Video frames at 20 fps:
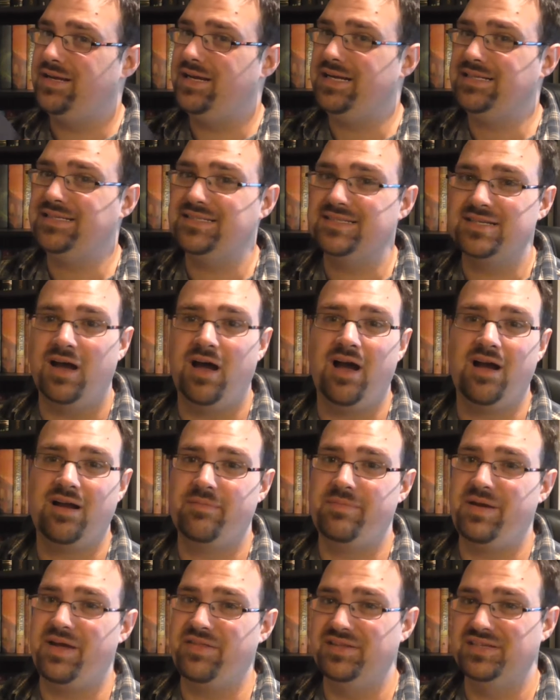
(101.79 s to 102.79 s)
Let's talk
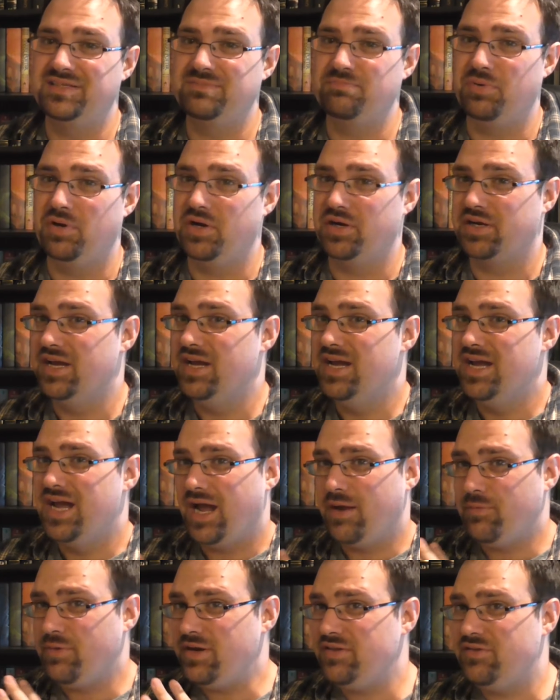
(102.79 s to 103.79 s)
about this book.
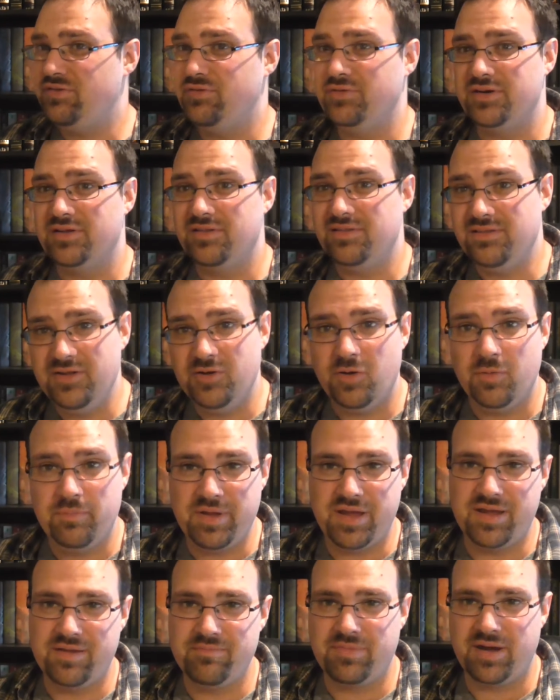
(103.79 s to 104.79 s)
I went into it a little
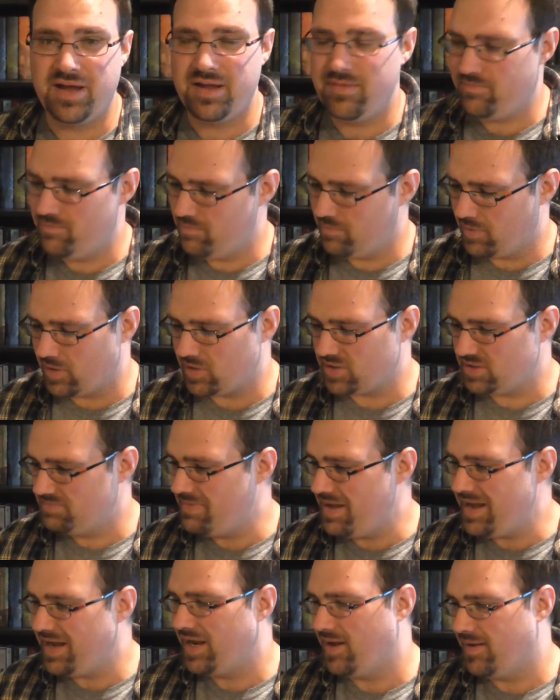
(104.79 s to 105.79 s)
bit in my Mercs
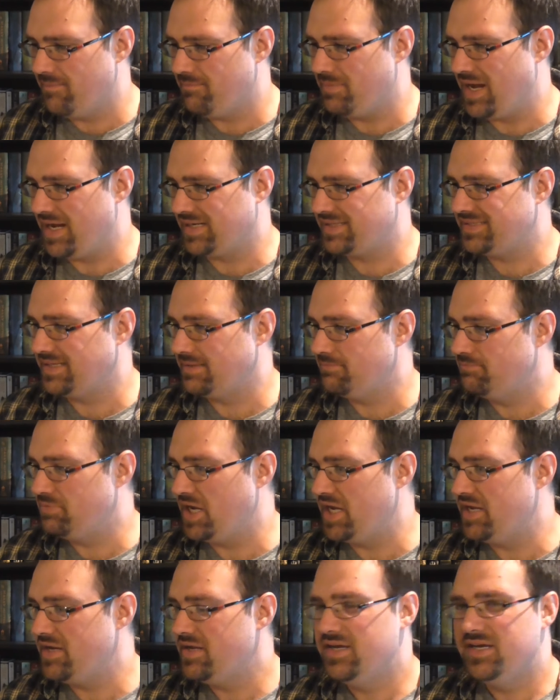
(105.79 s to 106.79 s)
Mega unboxing,
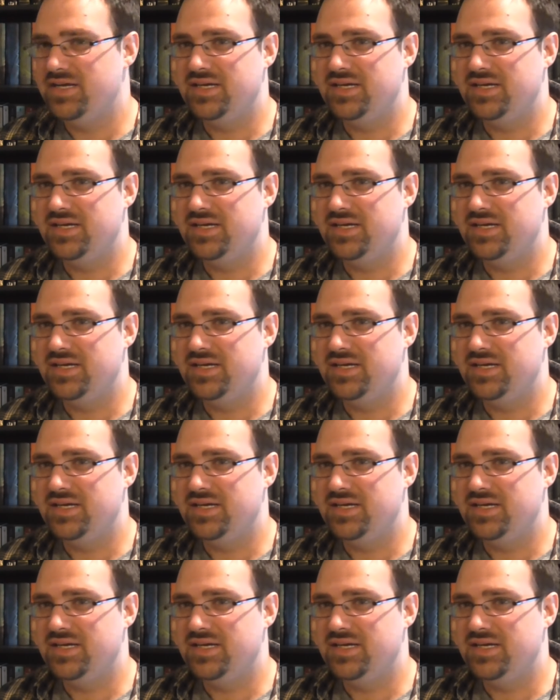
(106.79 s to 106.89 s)
but